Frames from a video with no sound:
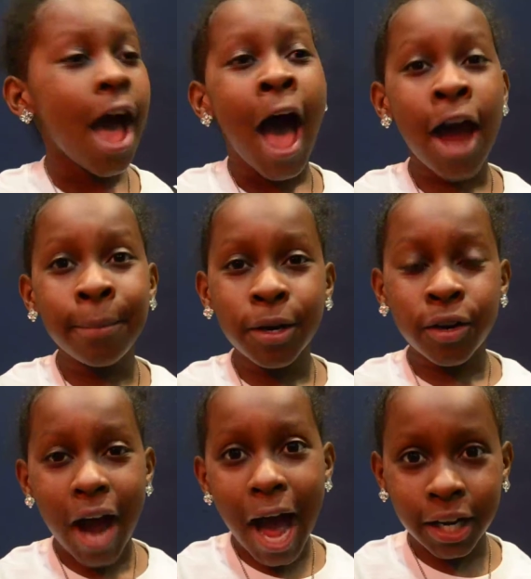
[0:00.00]
how to build
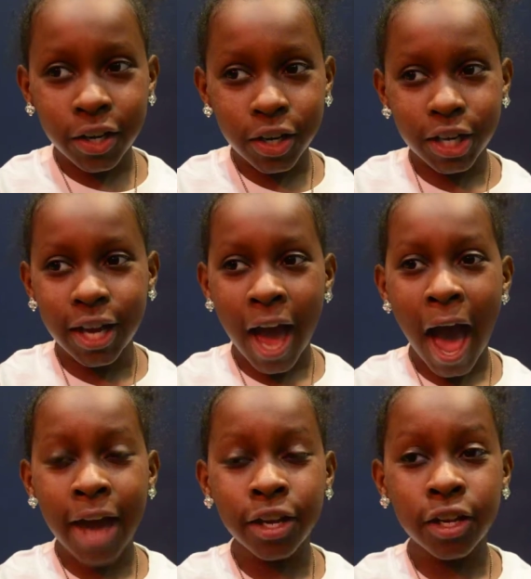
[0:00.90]
concrete,
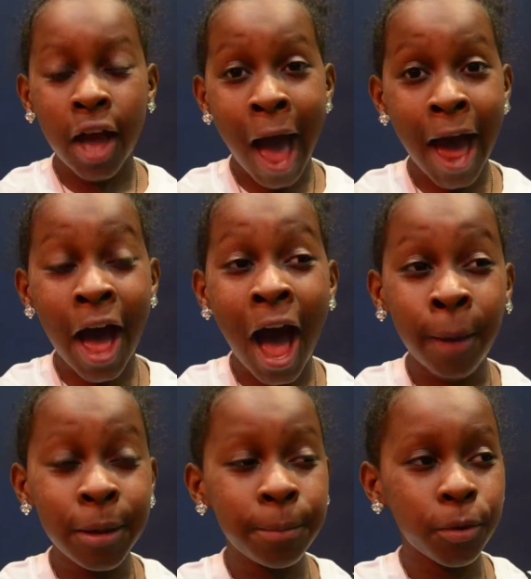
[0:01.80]
how
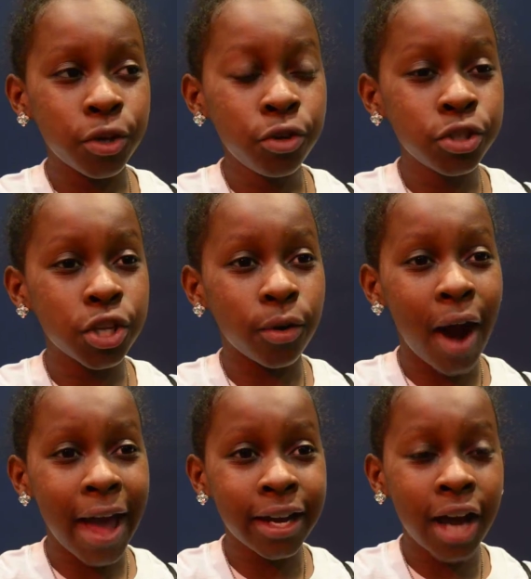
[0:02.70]
people use the
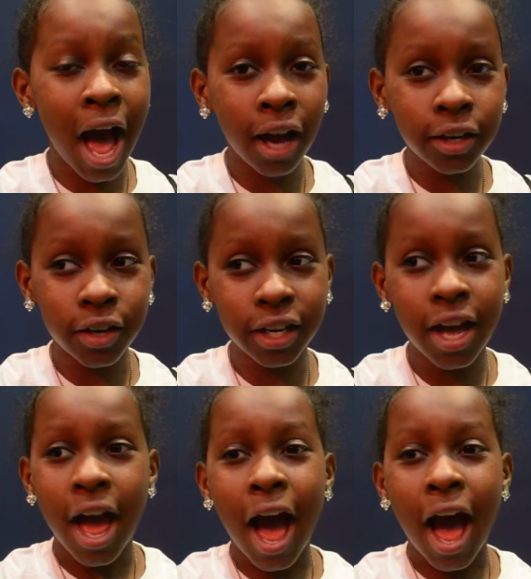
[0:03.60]
right concrete,